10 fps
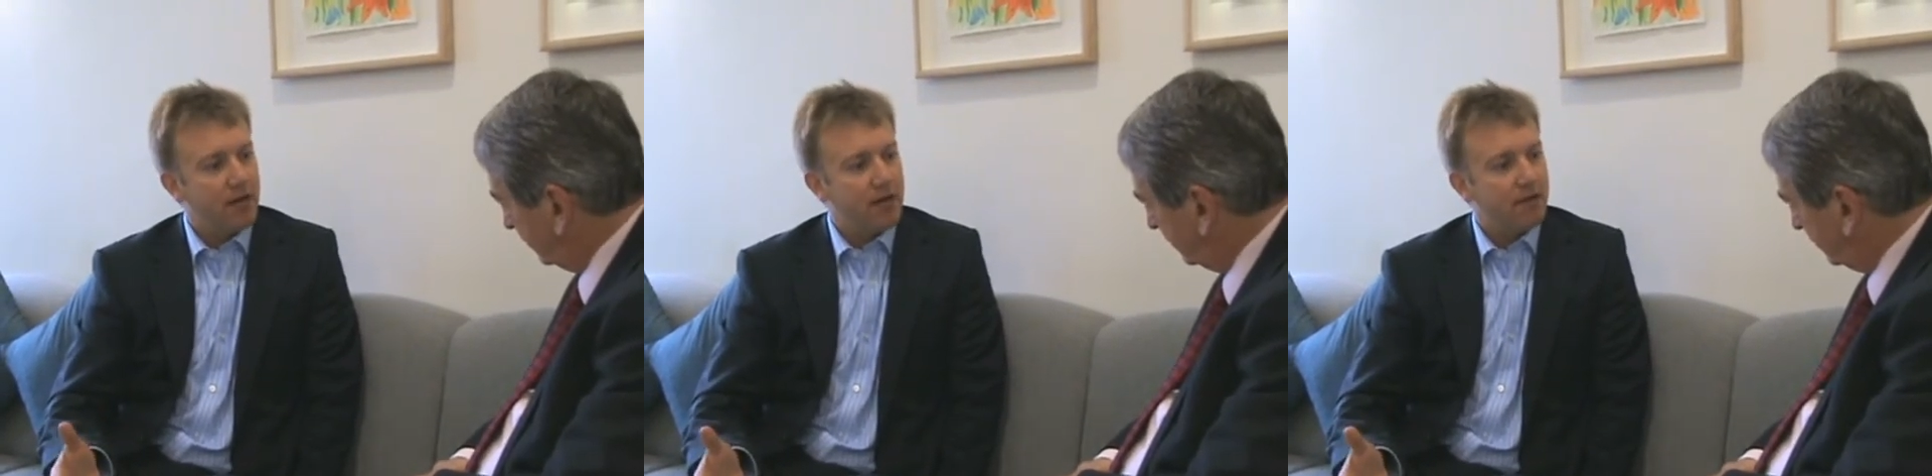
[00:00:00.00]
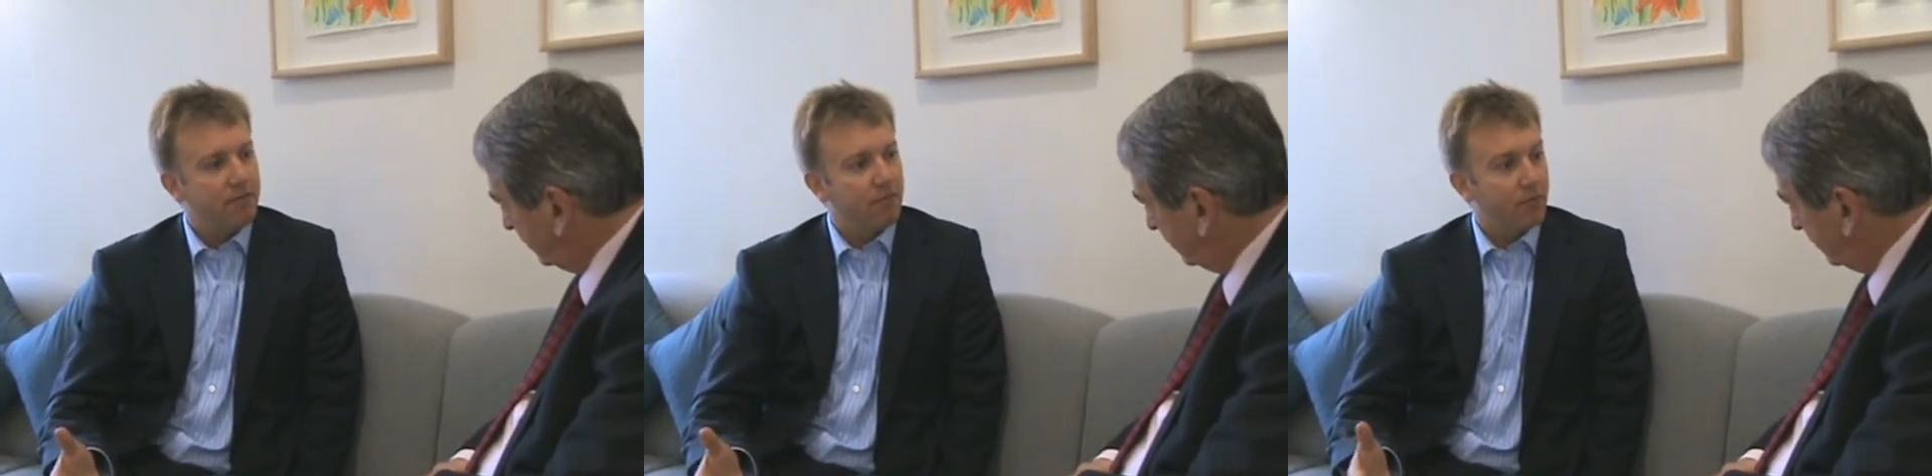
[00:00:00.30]

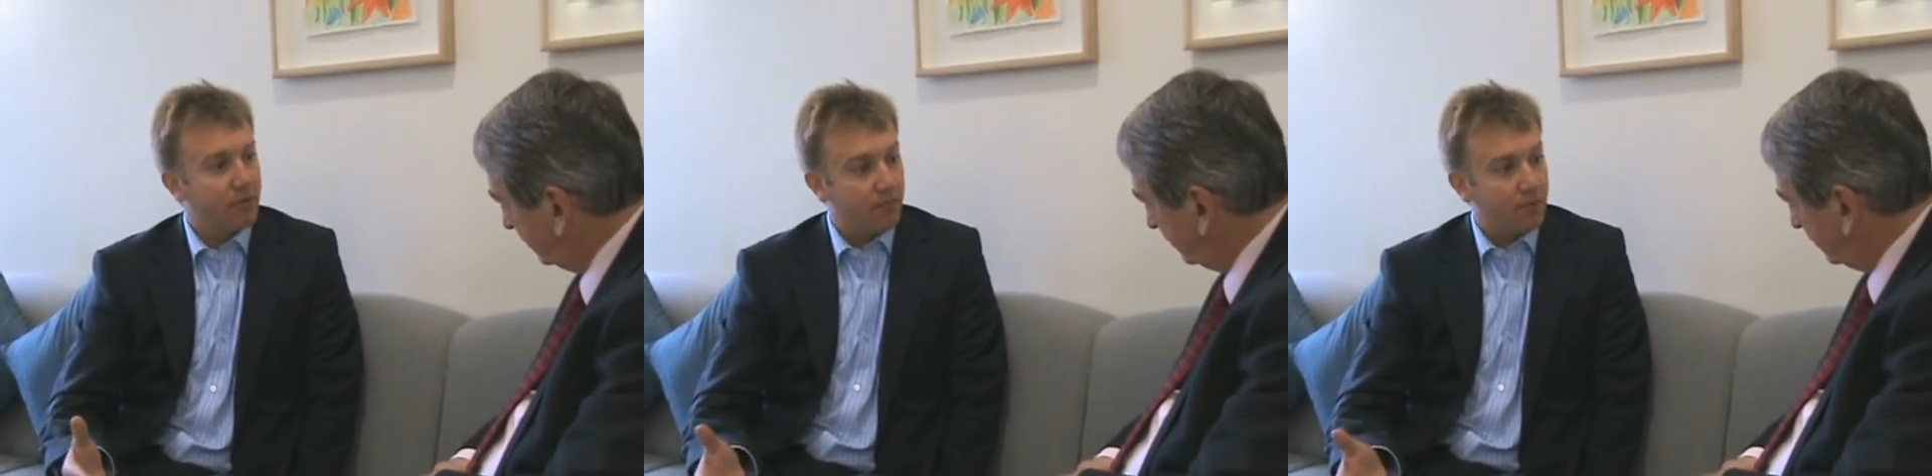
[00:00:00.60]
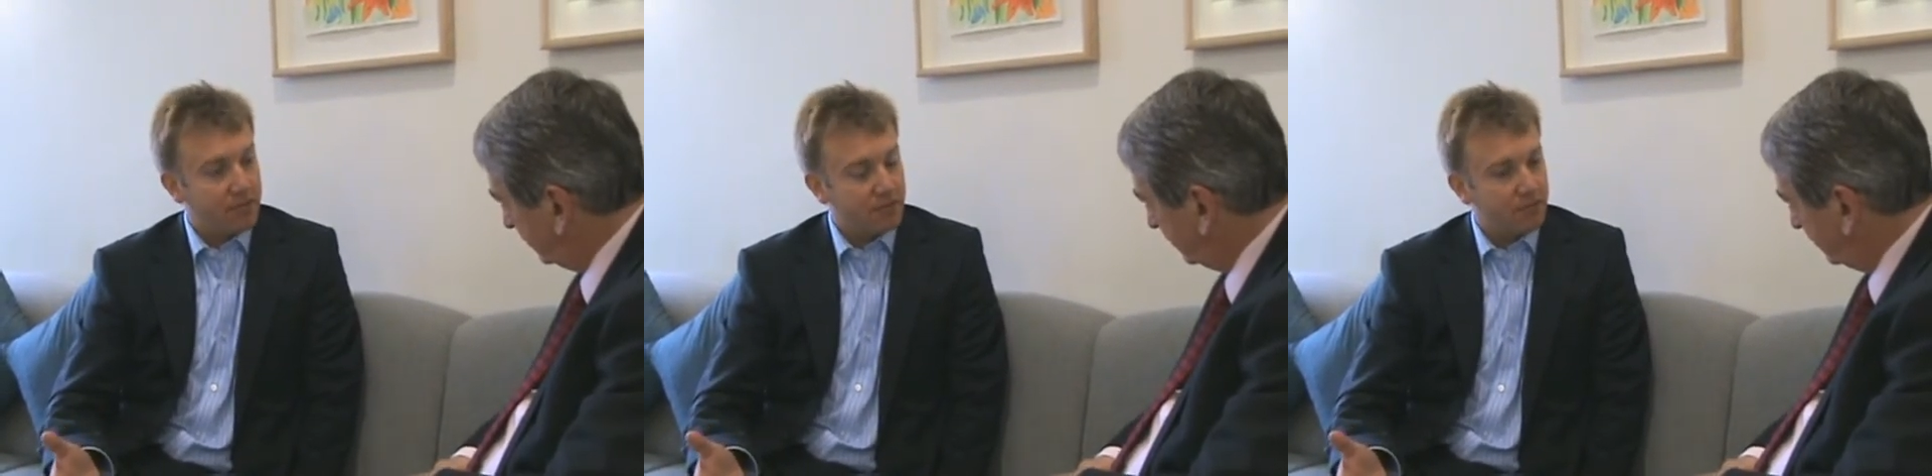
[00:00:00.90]
have what we call
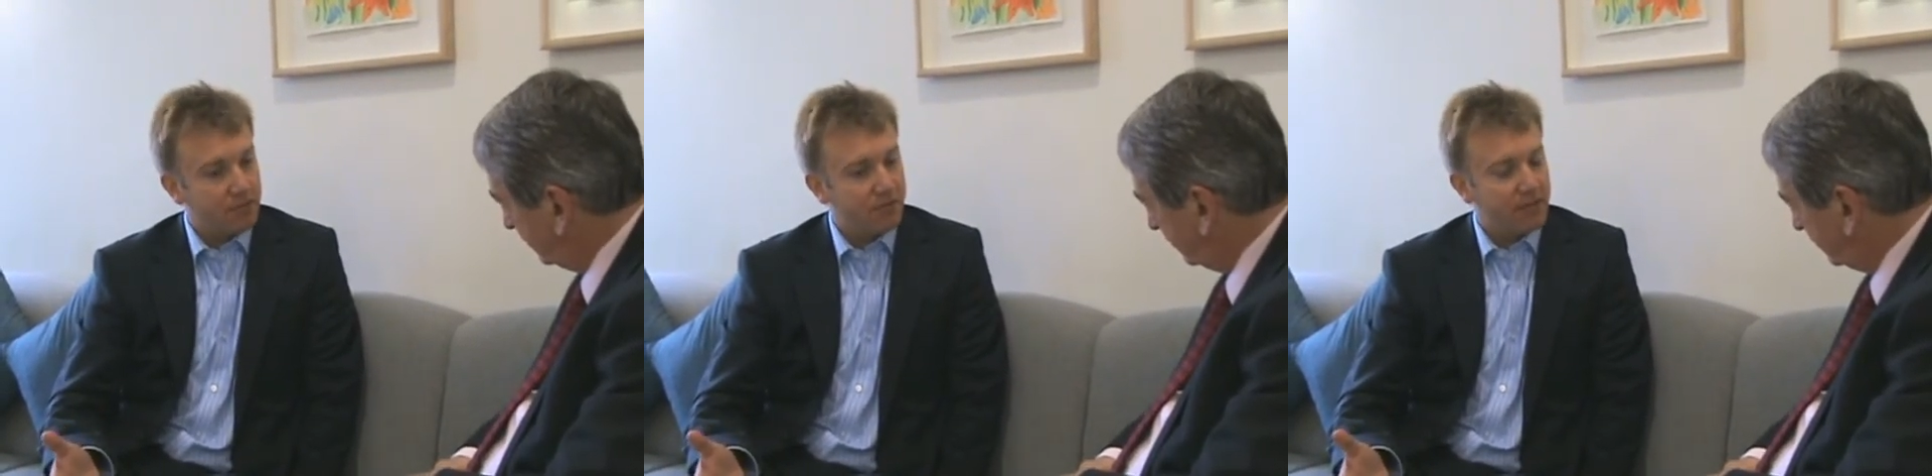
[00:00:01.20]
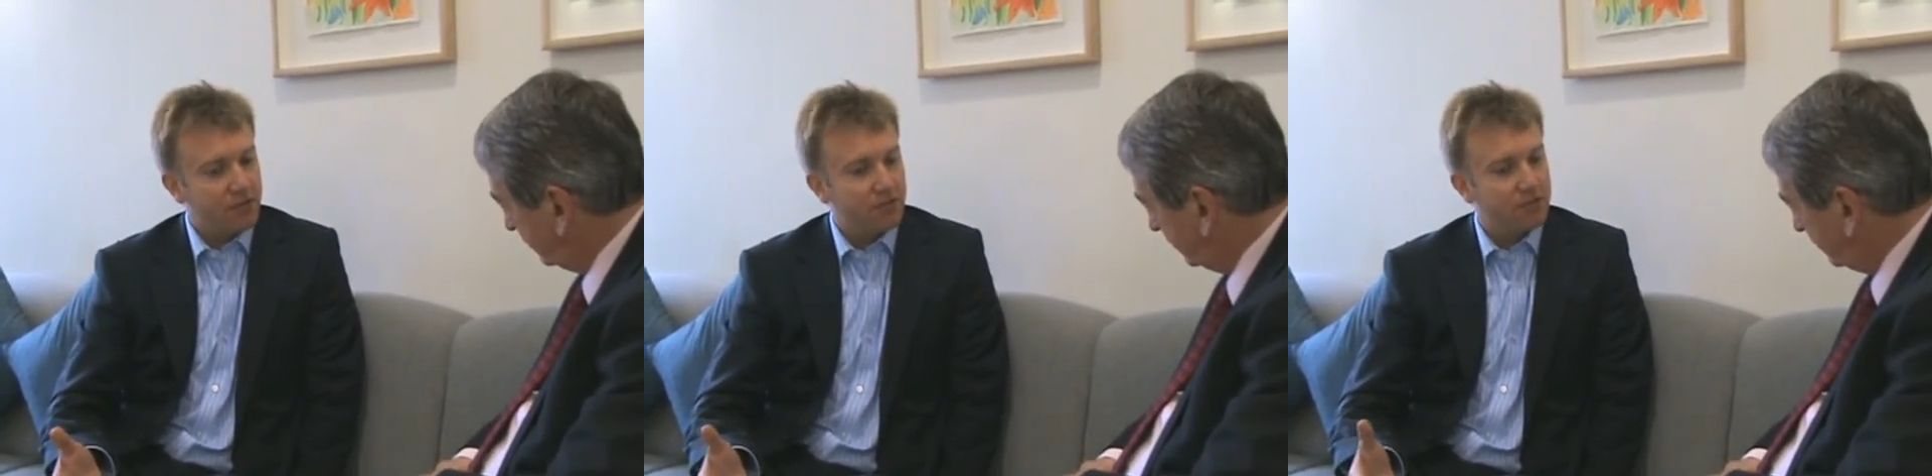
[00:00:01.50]
breast
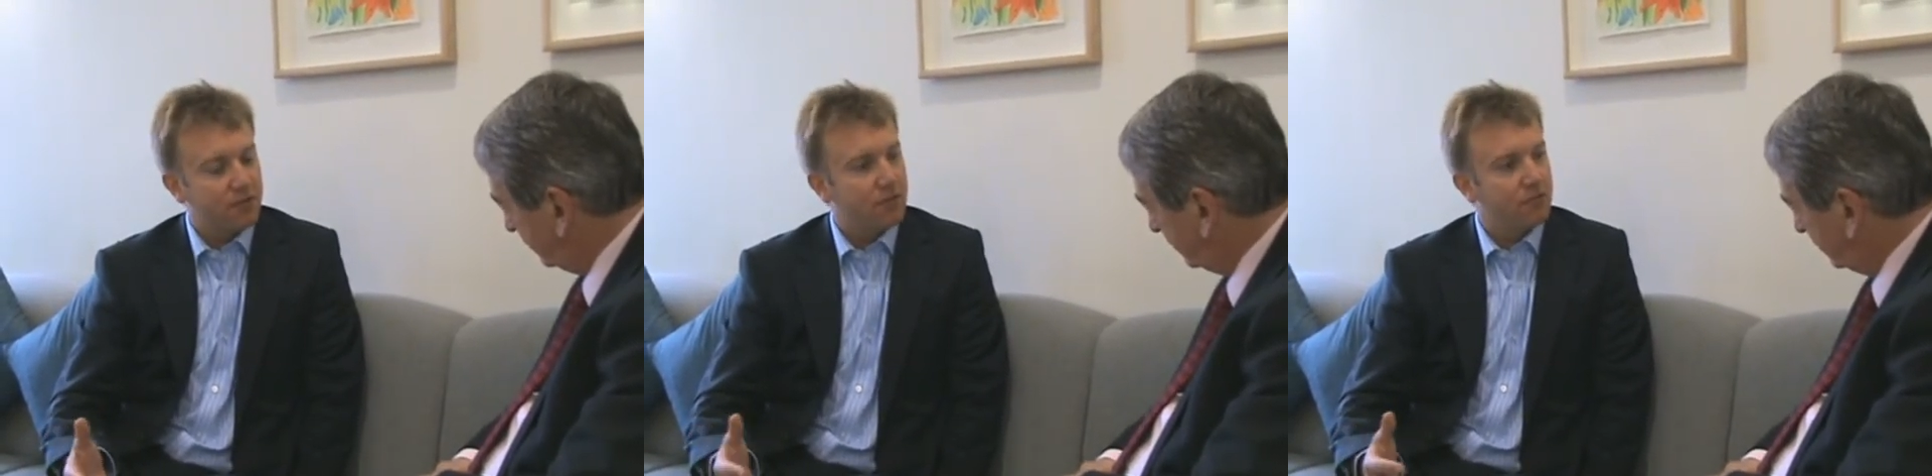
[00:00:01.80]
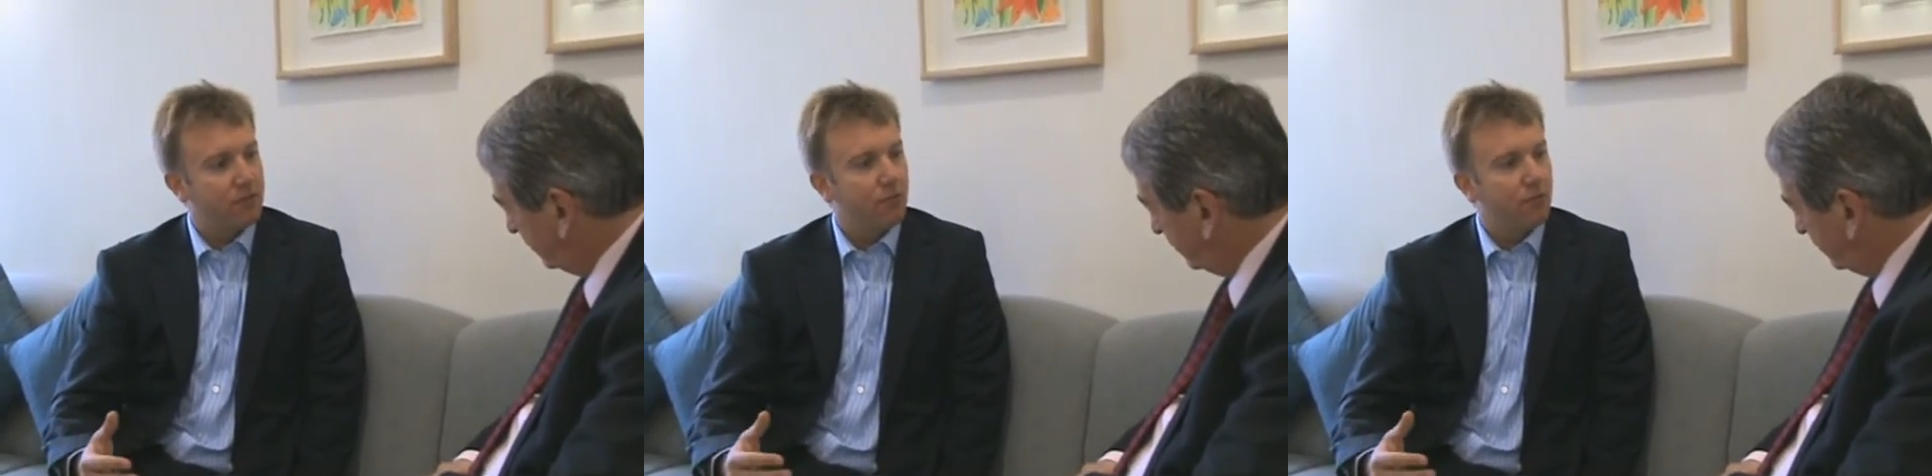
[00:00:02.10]
conservation surgery,